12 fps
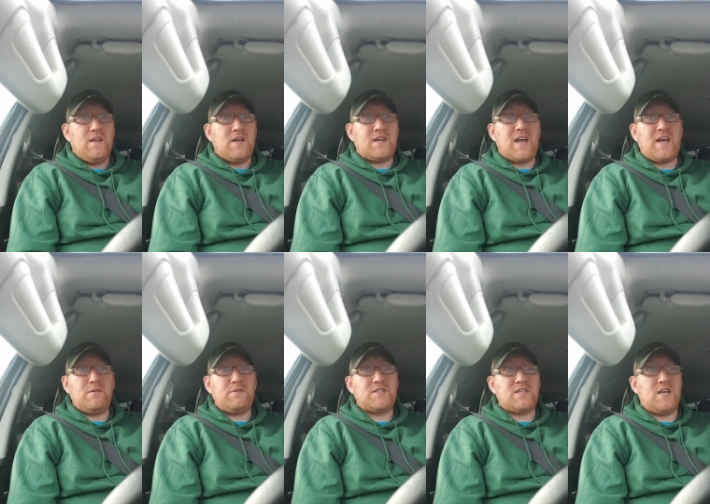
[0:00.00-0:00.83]
A guy
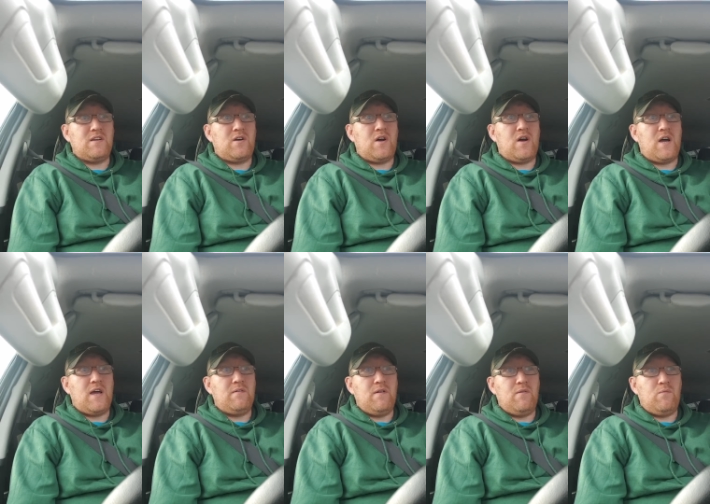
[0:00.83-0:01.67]
was saying,
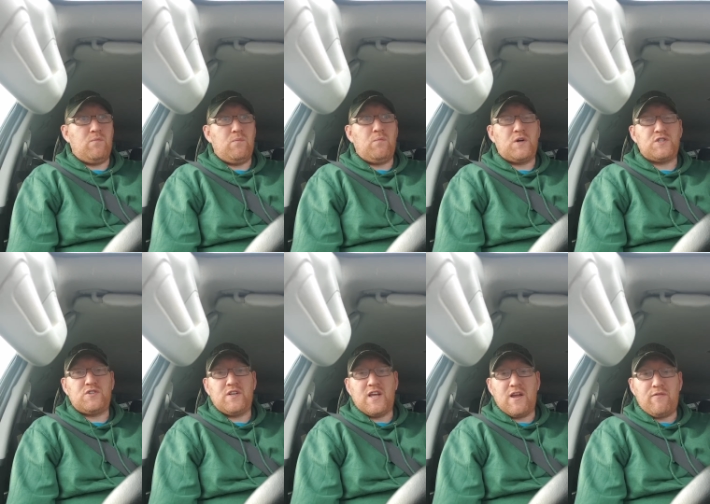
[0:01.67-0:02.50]
what
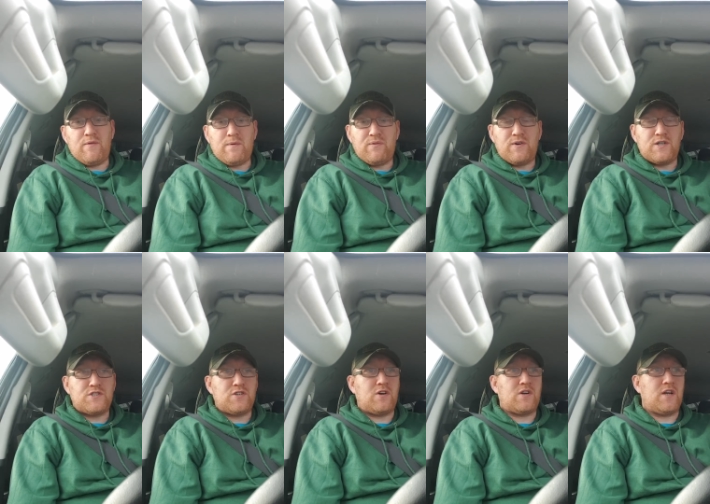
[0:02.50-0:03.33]
should I get for my first
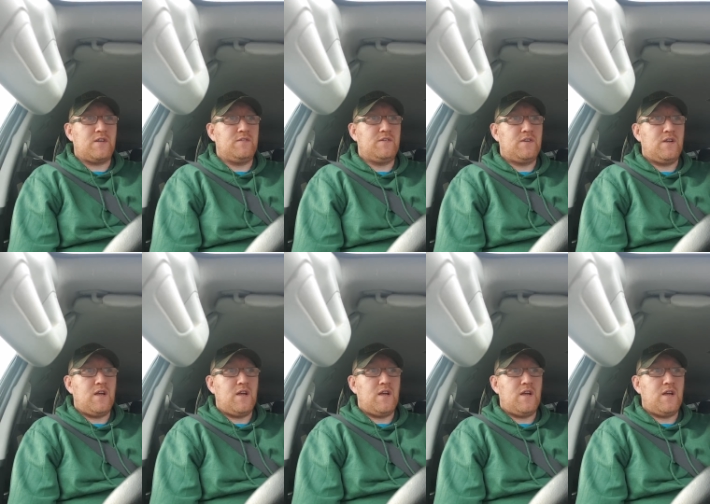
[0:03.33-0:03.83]
shotgun?